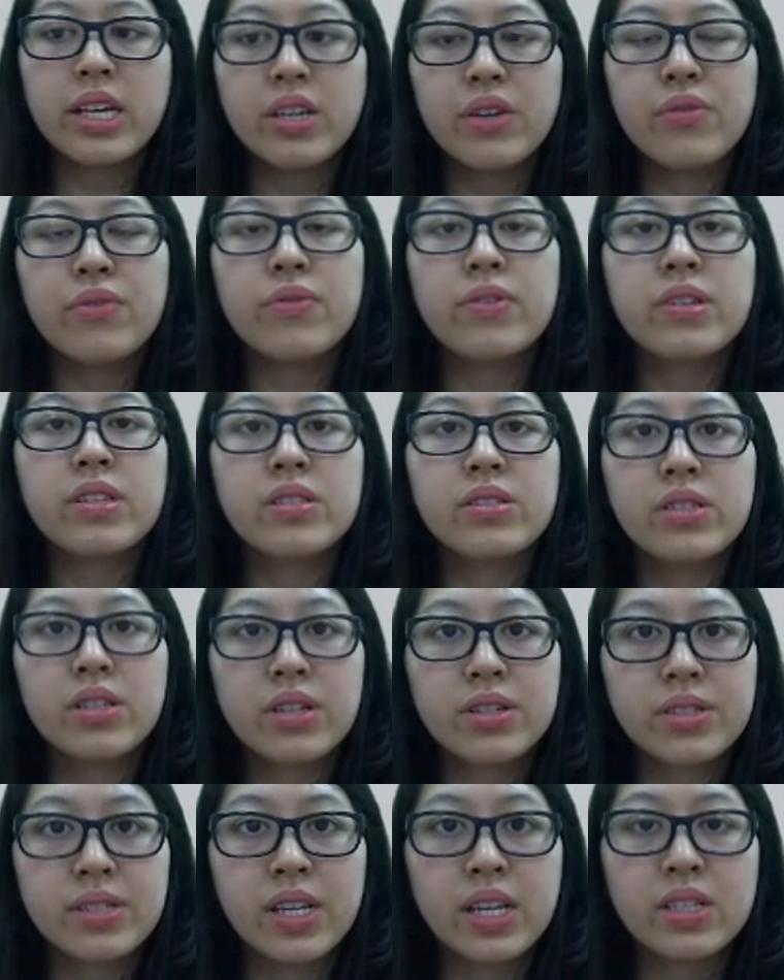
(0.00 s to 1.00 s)
if
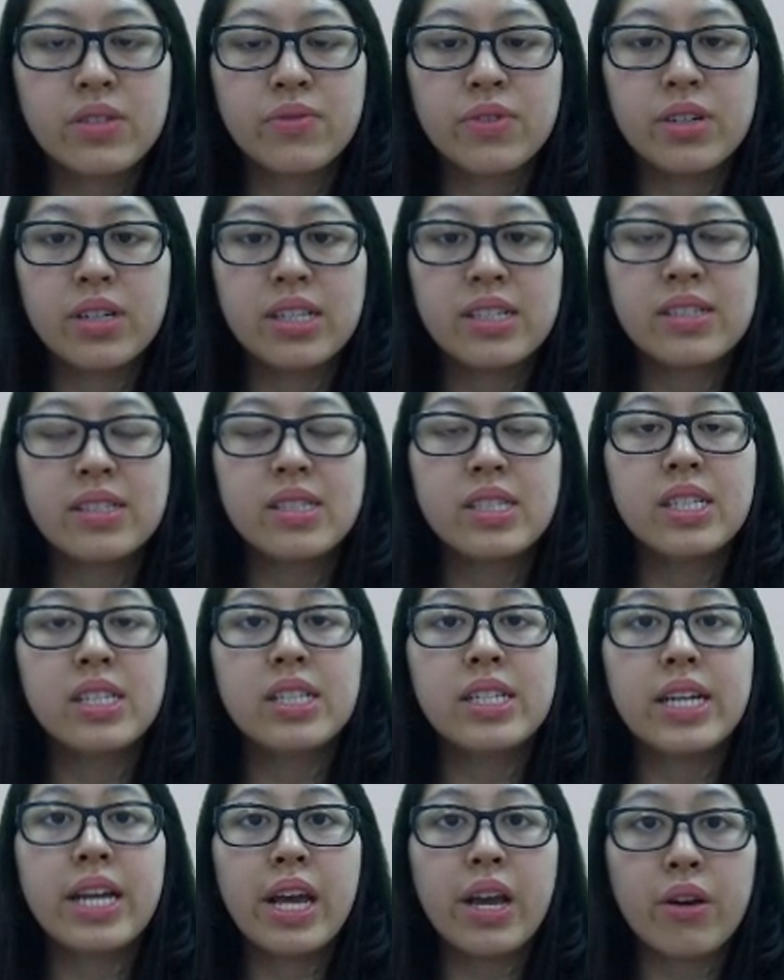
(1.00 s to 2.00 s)
successful, it's
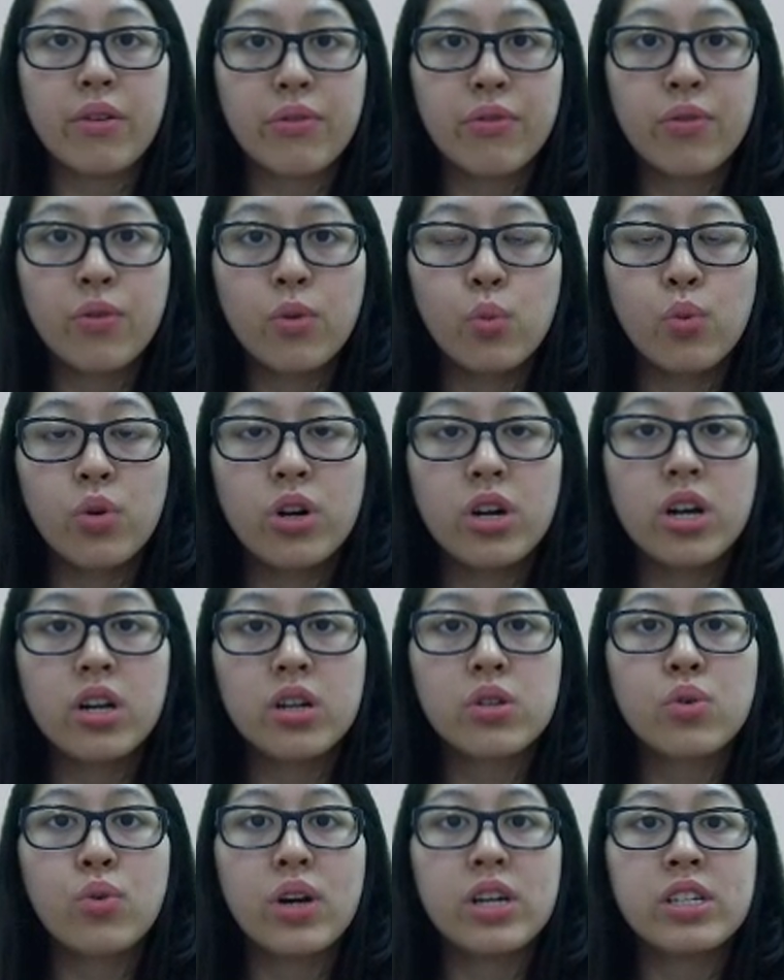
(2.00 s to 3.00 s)
still an if, we're
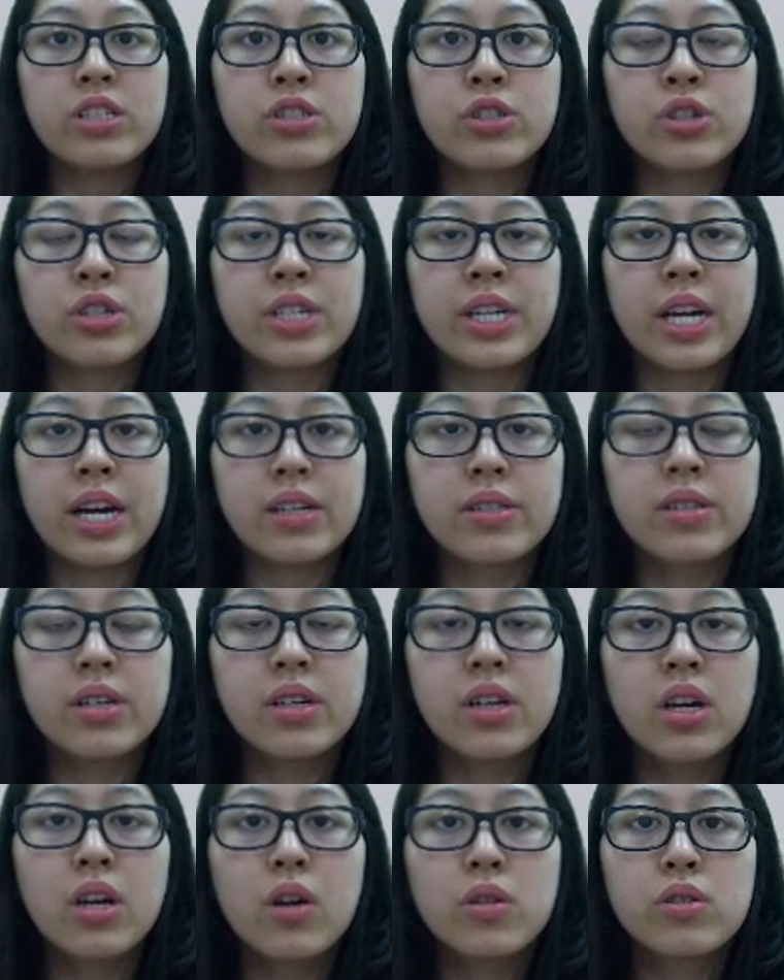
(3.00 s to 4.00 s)
not quite sure yet.
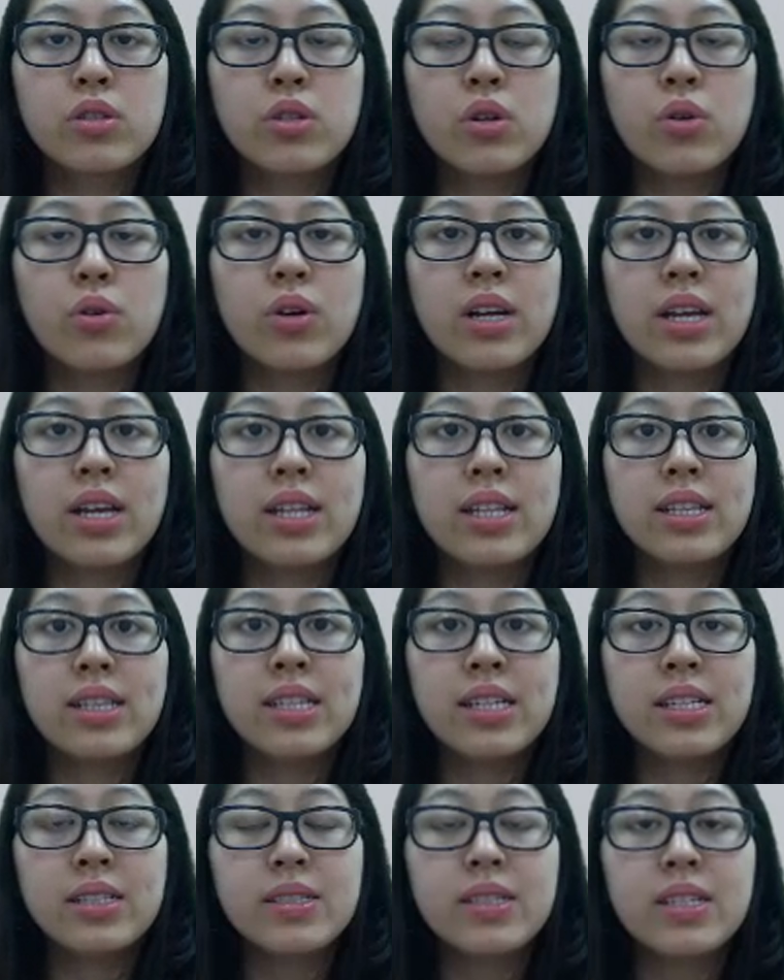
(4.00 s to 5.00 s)
So
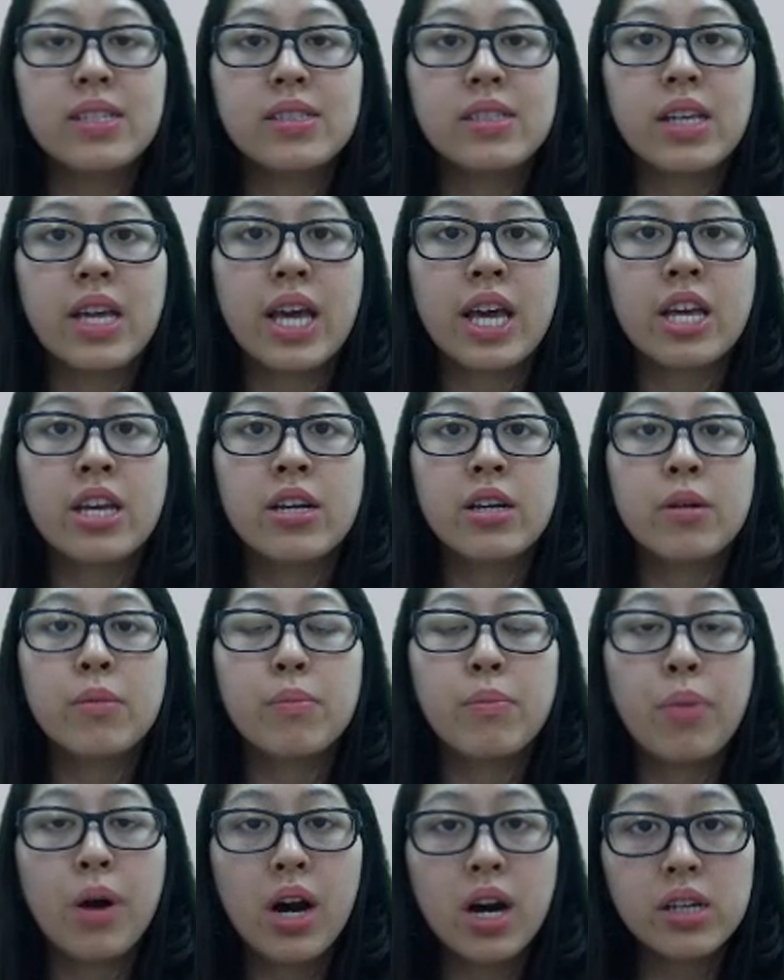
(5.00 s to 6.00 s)
this is a
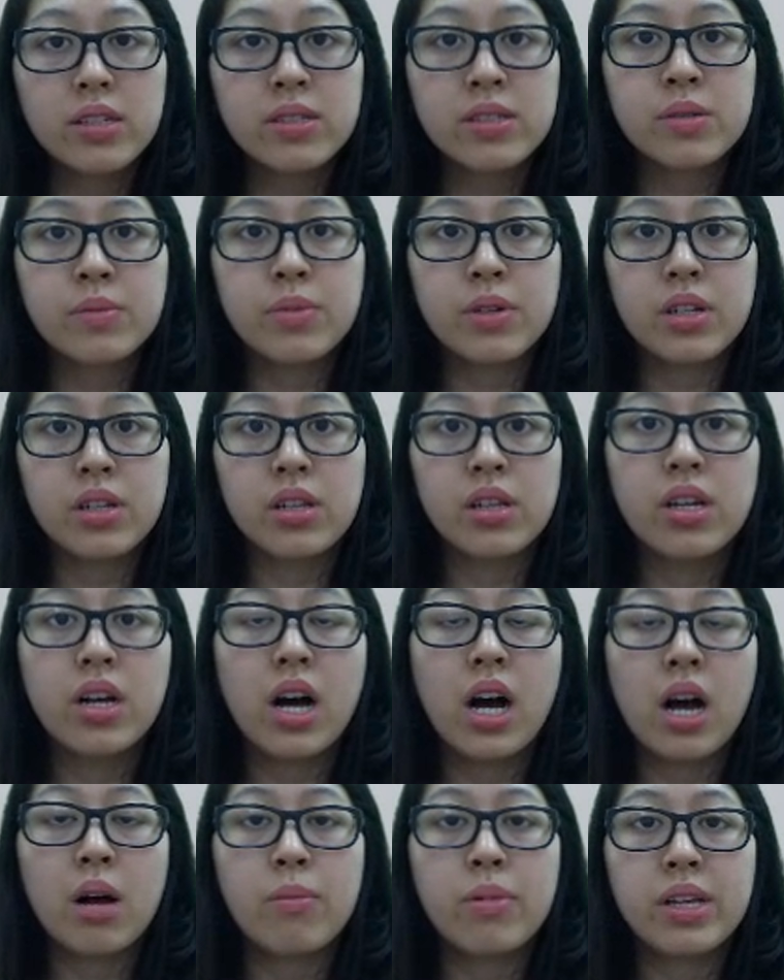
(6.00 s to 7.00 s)
possible
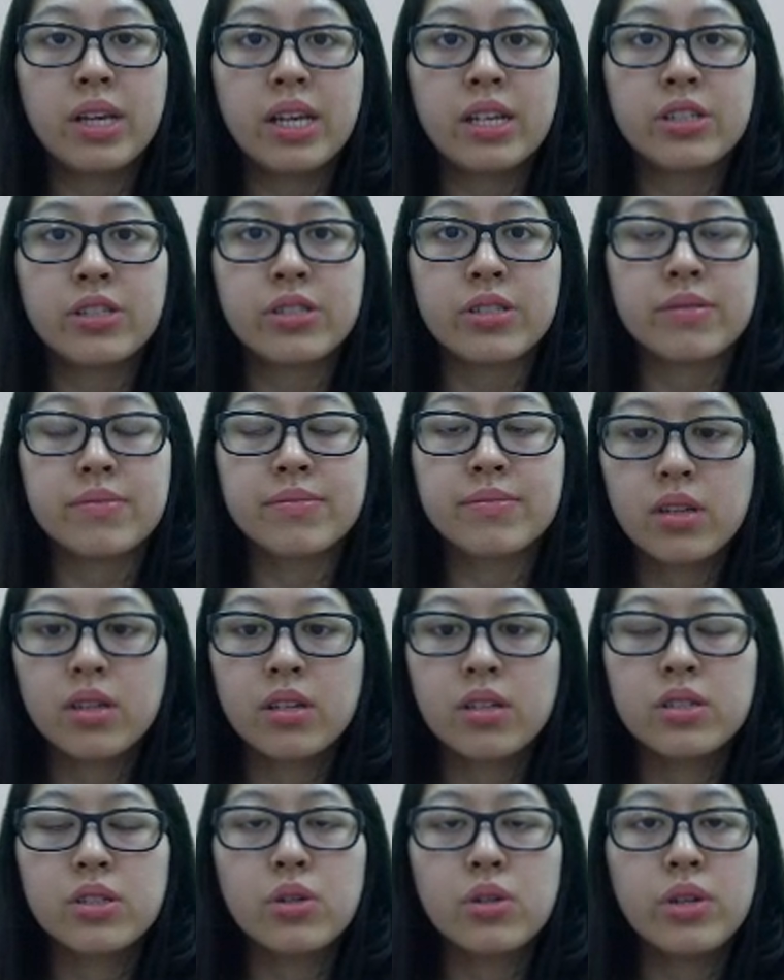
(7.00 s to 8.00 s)
obligation.
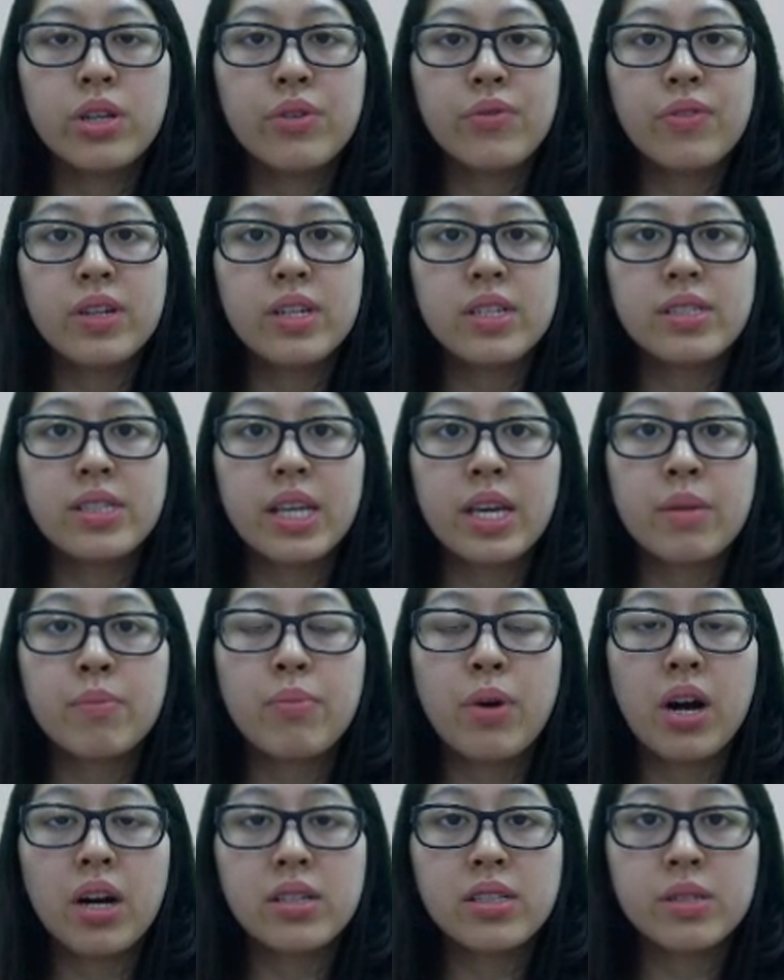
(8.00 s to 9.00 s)
So if it is a
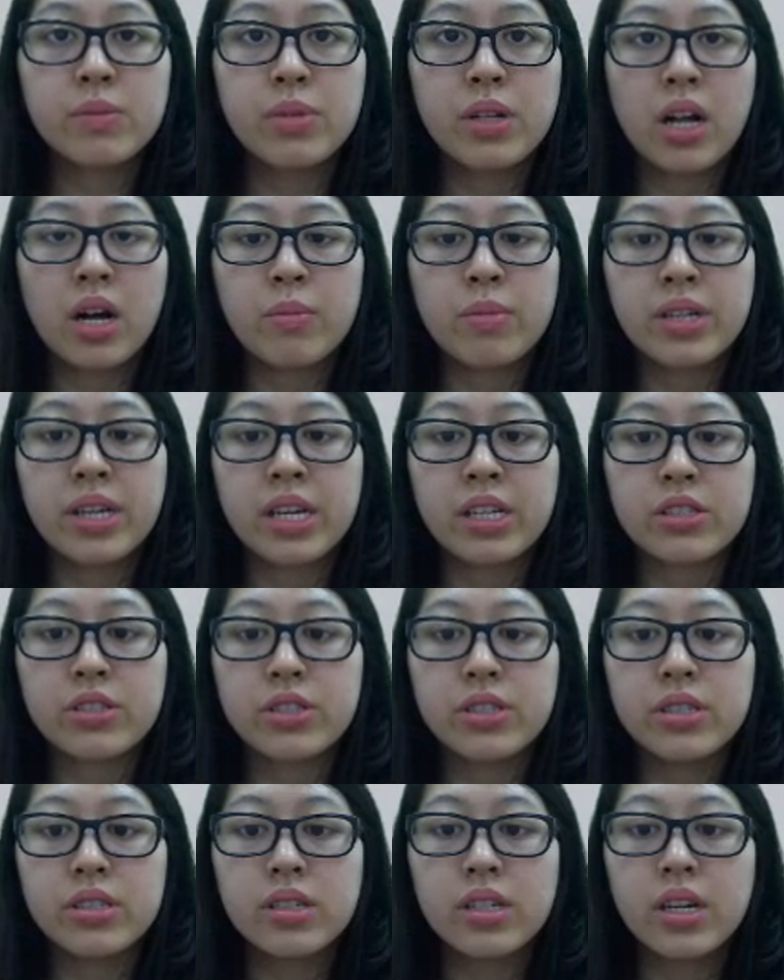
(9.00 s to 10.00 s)
possible
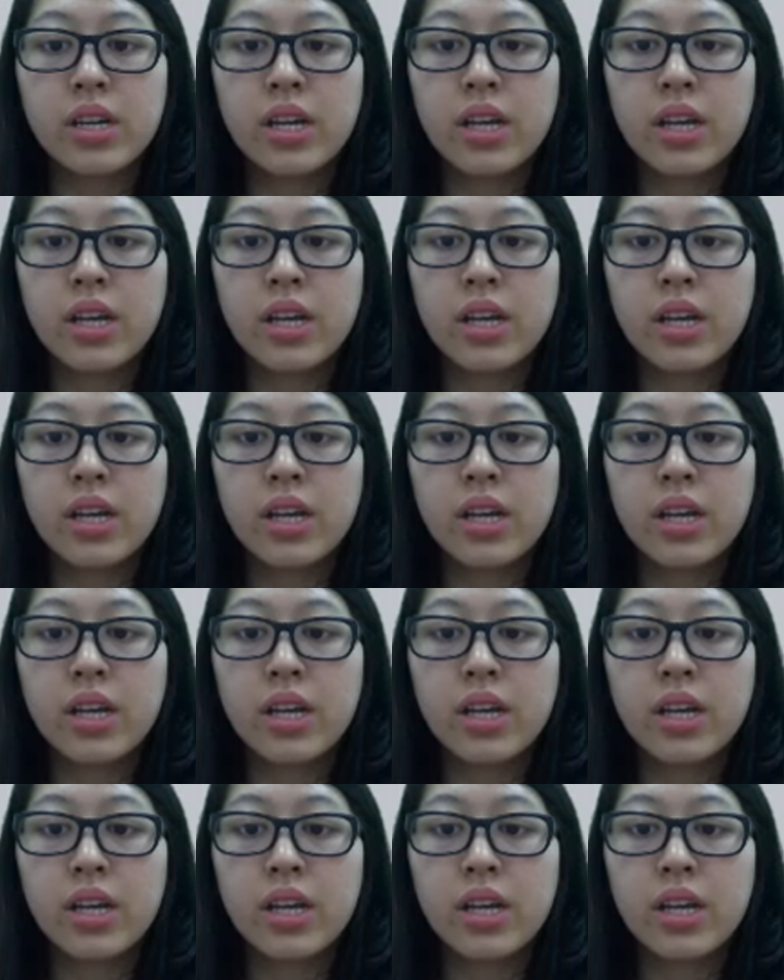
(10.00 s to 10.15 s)
obligation,